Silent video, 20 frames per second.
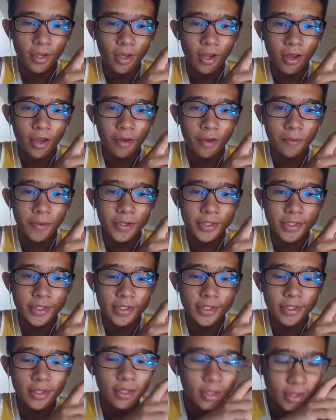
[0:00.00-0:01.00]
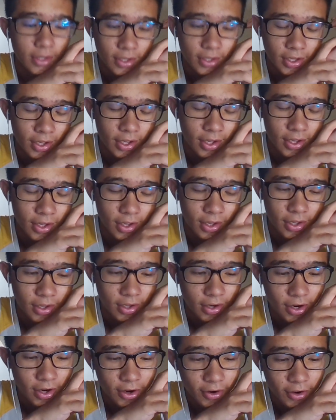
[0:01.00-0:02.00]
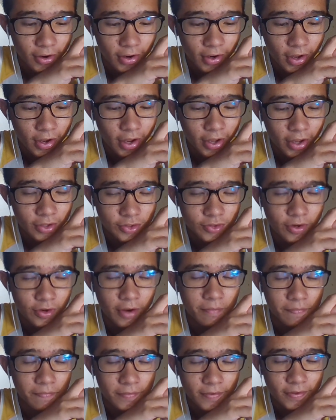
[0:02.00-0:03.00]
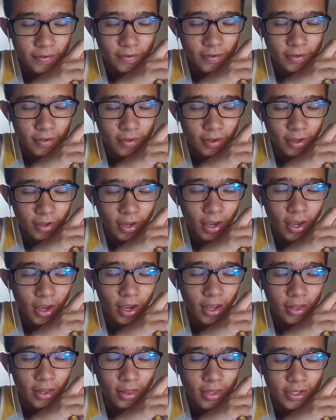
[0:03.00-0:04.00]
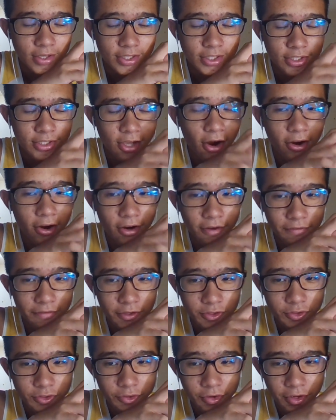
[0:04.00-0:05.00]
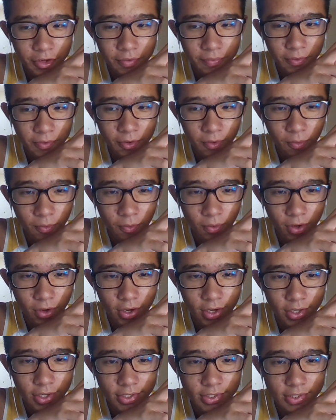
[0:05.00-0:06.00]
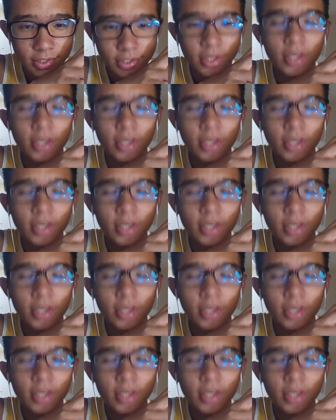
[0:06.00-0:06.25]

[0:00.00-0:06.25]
I was I dreamt, and the start of the dream was